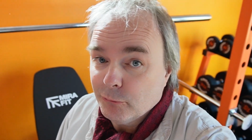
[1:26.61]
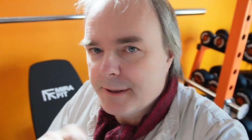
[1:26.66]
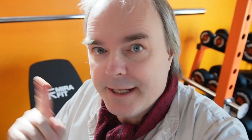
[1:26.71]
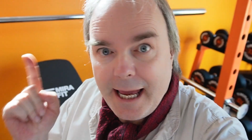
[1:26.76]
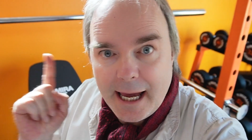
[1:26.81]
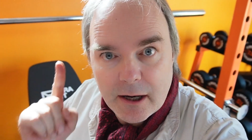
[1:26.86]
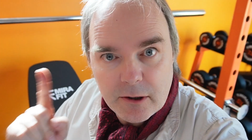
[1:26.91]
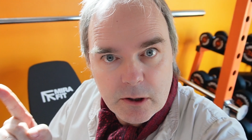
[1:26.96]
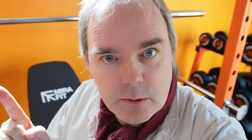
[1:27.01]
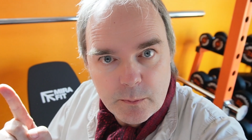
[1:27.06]
But
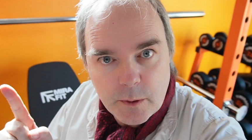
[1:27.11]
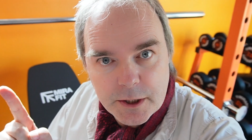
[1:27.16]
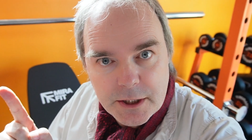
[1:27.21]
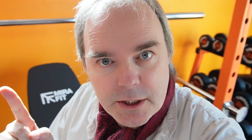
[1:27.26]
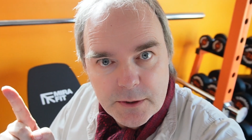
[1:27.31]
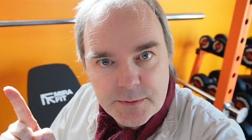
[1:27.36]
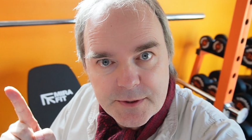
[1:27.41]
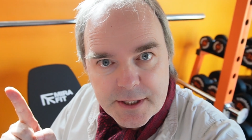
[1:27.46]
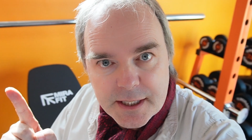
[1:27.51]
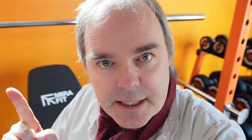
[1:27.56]
how can one
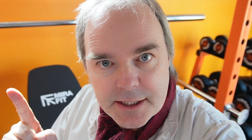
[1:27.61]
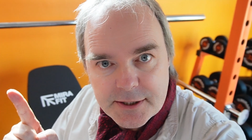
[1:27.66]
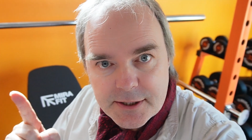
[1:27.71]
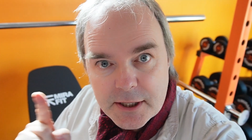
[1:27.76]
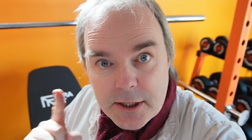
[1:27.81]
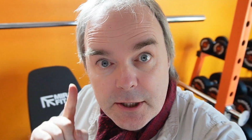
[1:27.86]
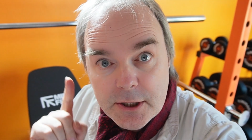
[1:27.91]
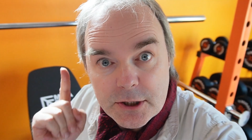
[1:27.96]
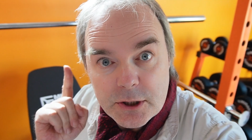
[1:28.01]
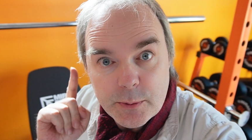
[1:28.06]
use this
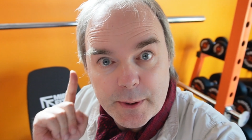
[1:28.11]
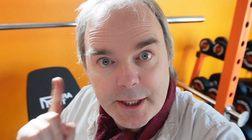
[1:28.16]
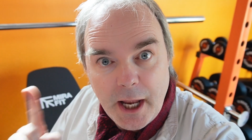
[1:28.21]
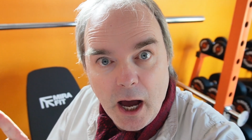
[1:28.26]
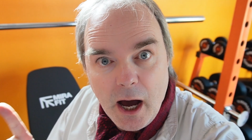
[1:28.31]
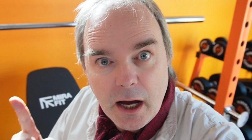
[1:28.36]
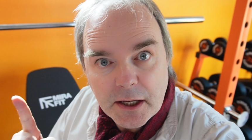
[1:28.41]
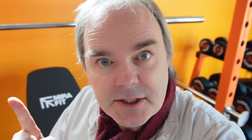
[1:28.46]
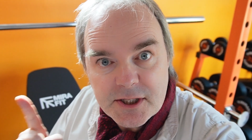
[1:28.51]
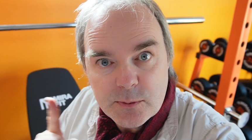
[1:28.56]
to
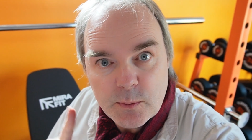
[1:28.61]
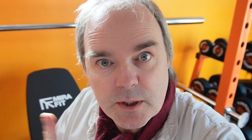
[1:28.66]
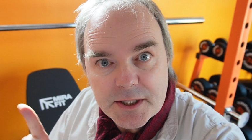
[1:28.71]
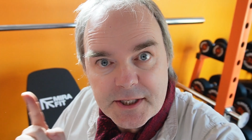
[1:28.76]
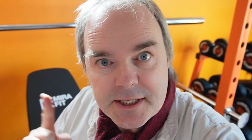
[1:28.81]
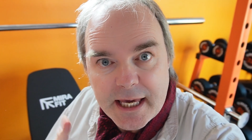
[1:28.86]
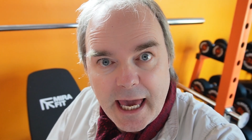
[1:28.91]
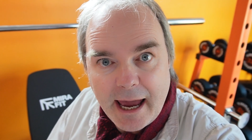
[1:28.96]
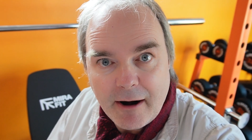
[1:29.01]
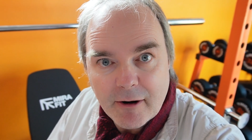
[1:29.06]
enhance
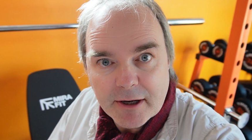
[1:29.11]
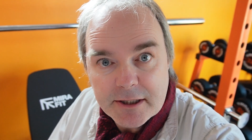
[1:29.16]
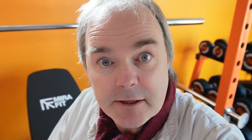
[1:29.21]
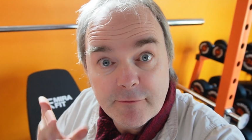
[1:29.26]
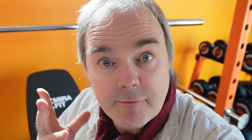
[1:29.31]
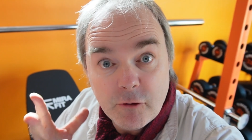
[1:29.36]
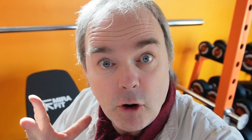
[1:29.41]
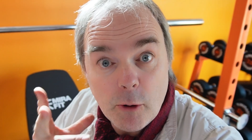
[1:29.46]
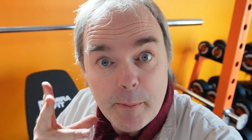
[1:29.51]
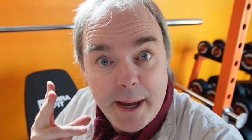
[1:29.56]
one's character
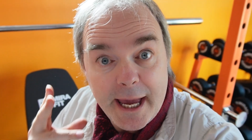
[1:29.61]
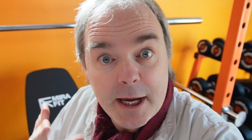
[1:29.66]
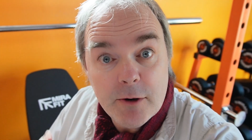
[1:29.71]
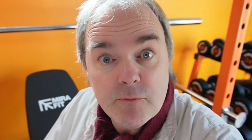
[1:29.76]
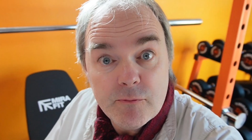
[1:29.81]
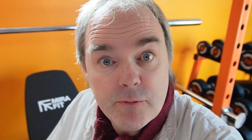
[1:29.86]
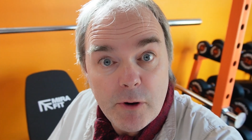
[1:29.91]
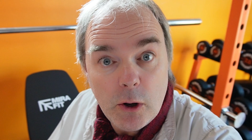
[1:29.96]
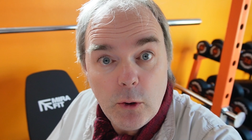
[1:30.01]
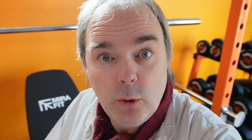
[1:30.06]
from a
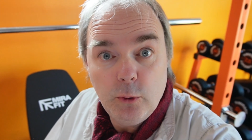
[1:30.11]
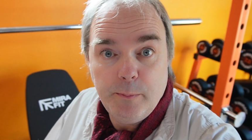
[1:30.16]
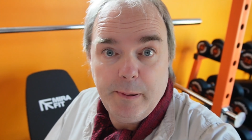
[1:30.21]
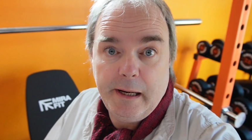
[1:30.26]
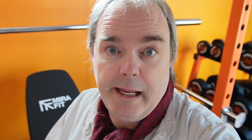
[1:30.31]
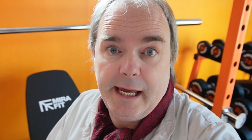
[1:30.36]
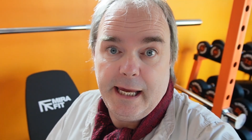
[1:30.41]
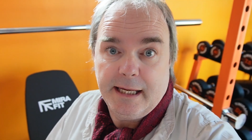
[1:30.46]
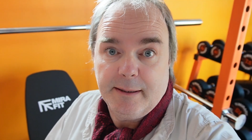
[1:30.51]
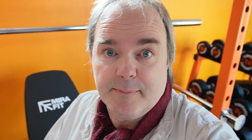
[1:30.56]

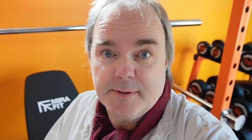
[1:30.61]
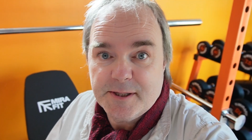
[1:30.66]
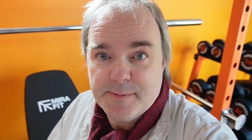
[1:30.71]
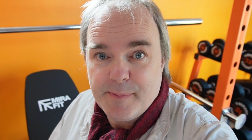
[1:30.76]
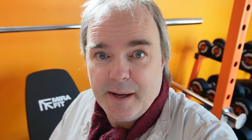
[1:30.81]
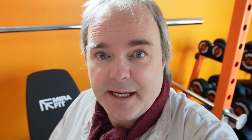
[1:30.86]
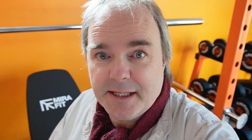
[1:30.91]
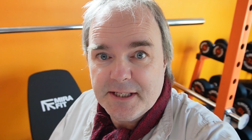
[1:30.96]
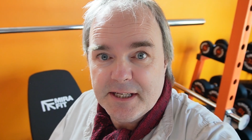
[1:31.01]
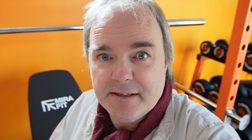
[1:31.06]
role-playing
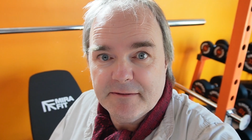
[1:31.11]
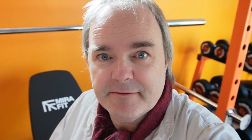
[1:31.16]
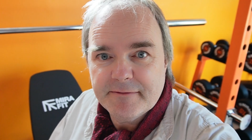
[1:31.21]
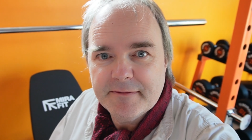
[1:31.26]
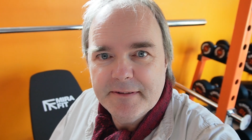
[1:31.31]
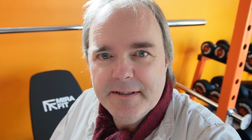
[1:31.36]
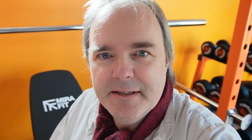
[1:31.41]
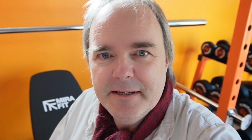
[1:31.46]
perspective?